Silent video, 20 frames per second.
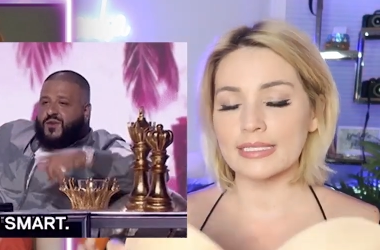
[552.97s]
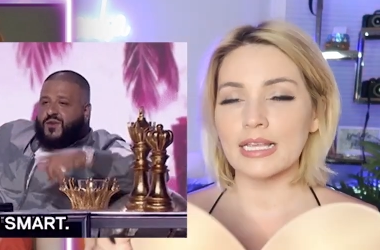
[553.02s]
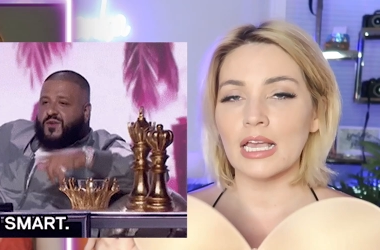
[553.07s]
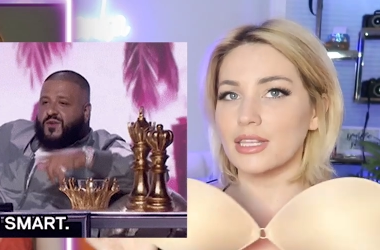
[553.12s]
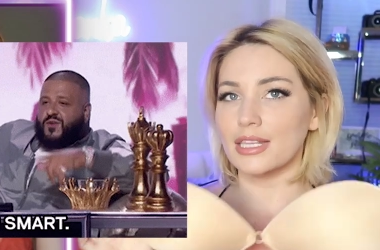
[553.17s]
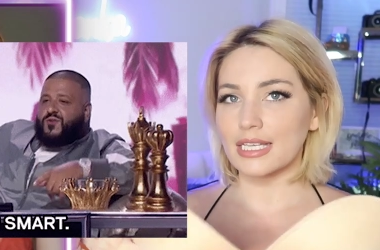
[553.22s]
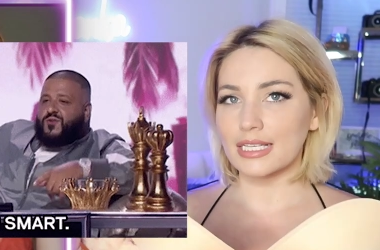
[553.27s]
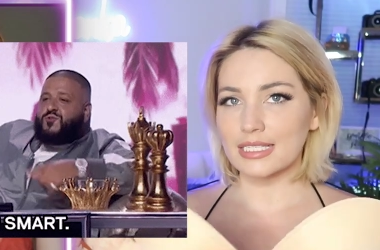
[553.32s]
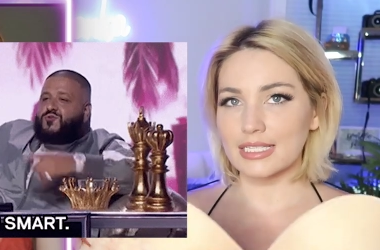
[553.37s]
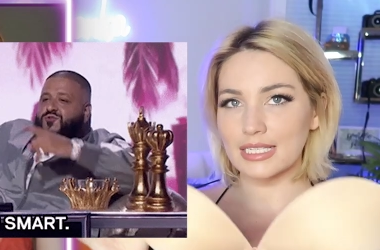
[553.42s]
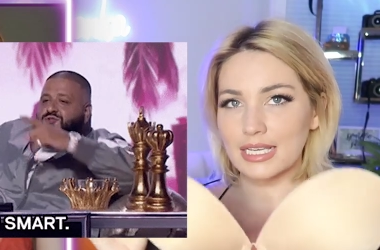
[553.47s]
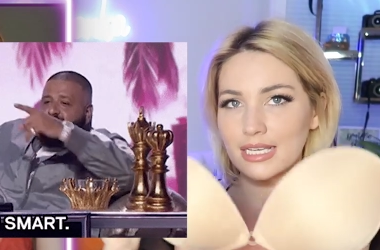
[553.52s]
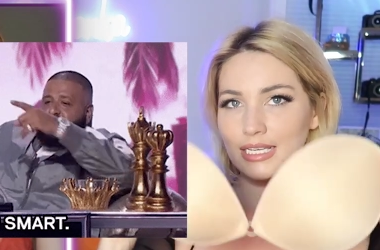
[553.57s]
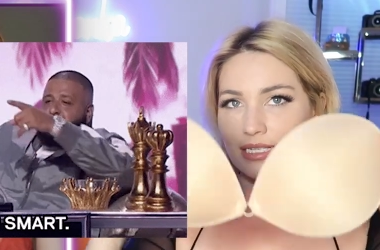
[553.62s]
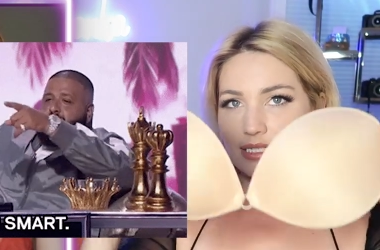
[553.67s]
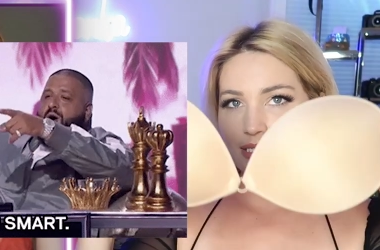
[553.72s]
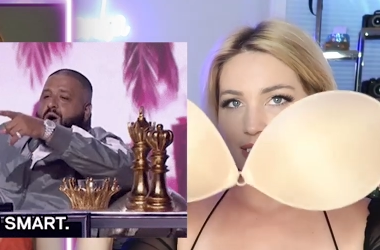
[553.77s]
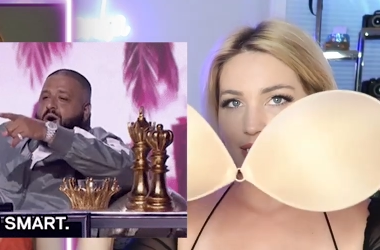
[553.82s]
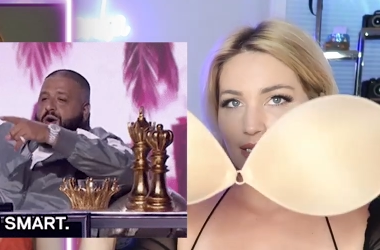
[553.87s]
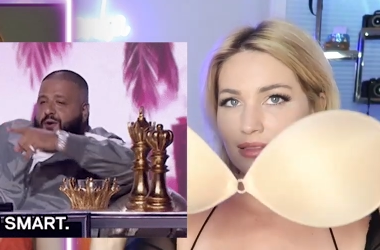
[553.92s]
Speaker 1: This is
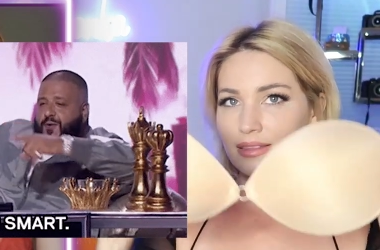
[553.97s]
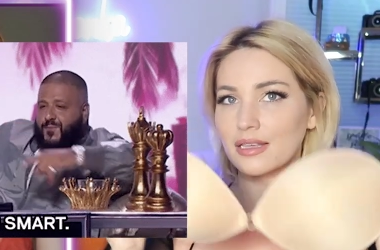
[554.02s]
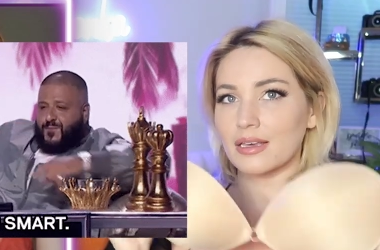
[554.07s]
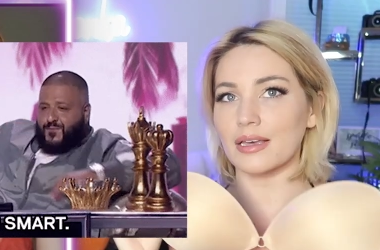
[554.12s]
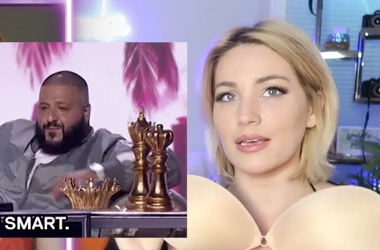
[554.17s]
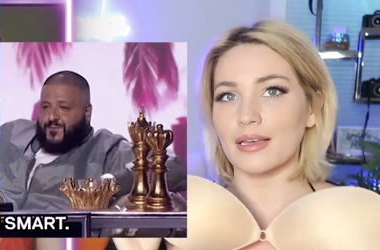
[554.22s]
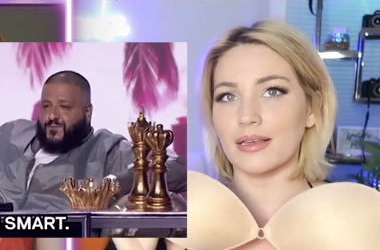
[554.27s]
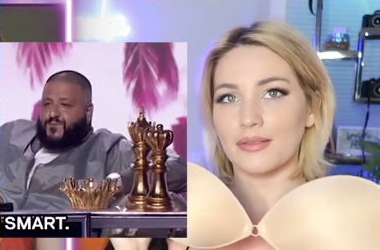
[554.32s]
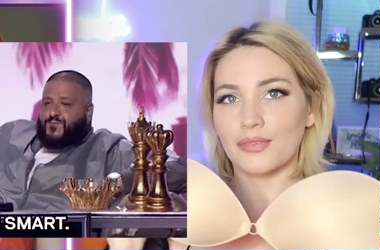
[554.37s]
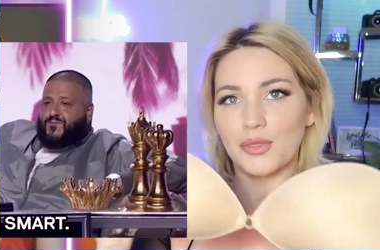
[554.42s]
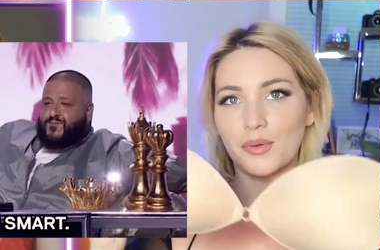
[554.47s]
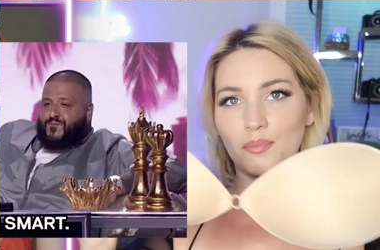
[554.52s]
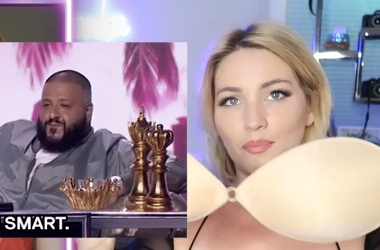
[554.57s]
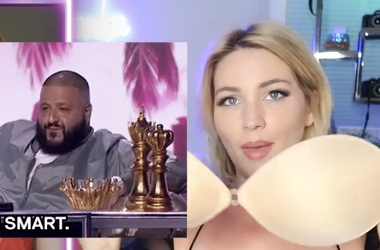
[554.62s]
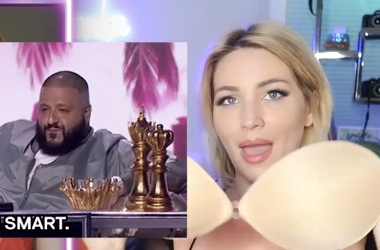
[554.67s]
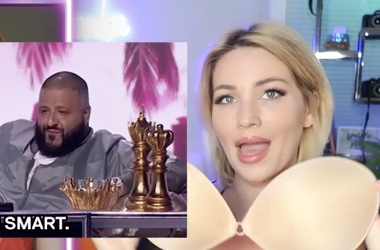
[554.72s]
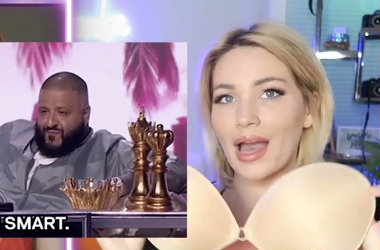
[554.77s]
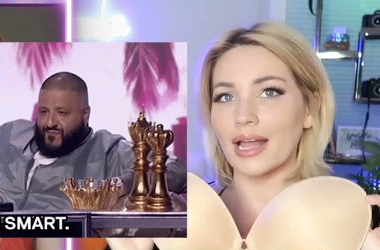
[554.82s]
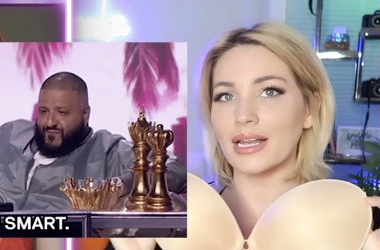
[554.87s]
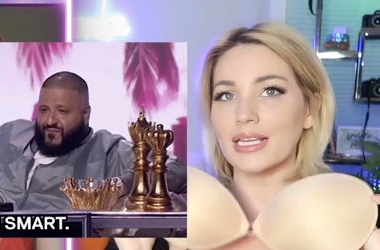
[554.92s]
the
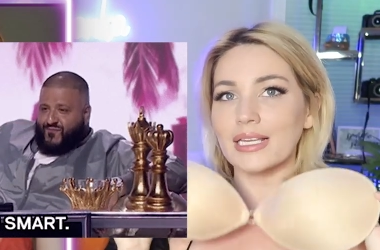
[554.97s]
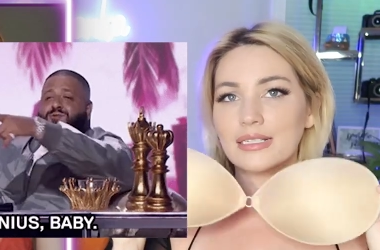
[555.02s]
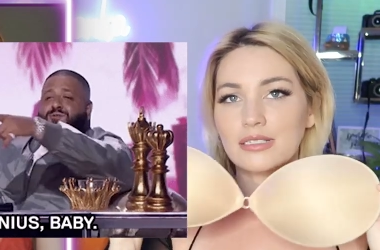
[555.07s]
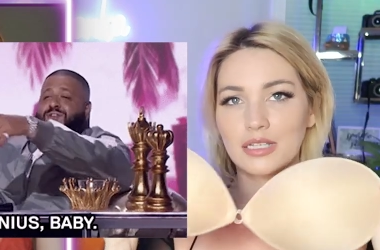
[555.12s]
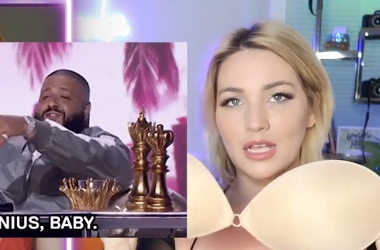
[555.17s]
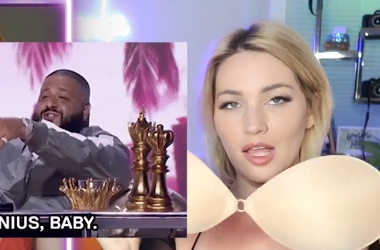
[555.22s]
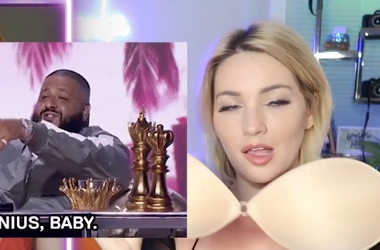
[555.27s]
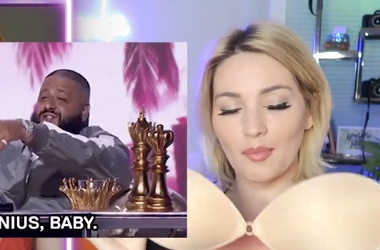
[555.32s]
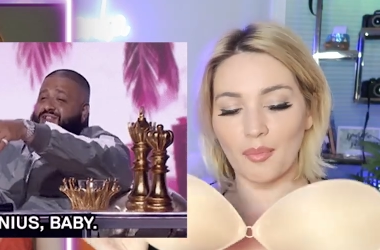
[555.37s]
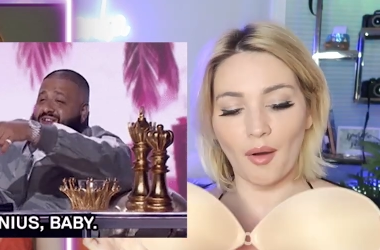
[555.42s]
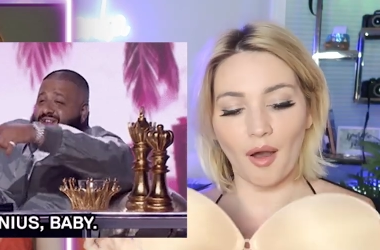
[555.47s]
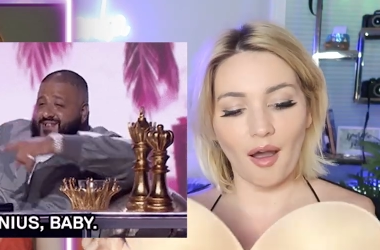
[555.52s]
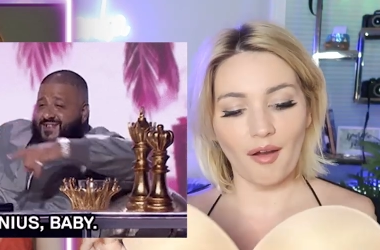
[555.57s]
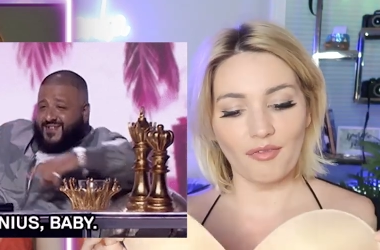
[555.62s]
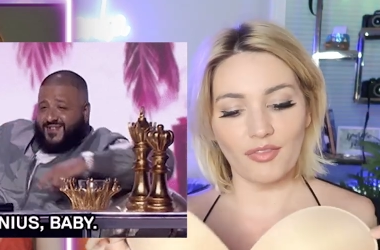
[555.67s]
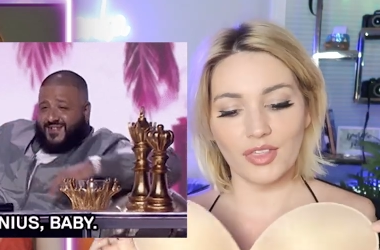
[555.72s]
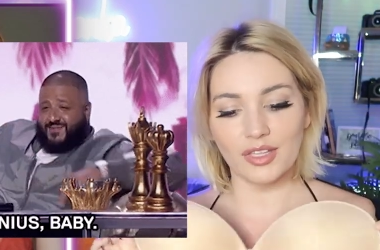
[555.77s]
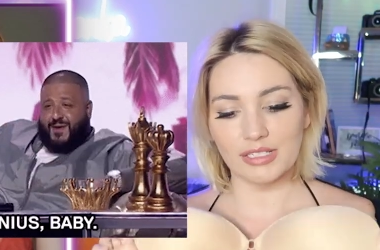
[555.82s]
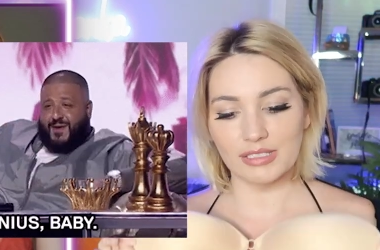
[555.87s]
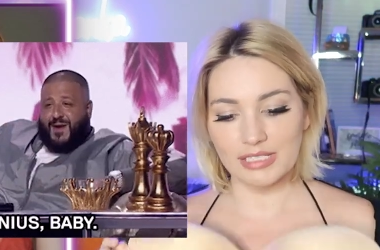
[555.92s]
baddie tip of the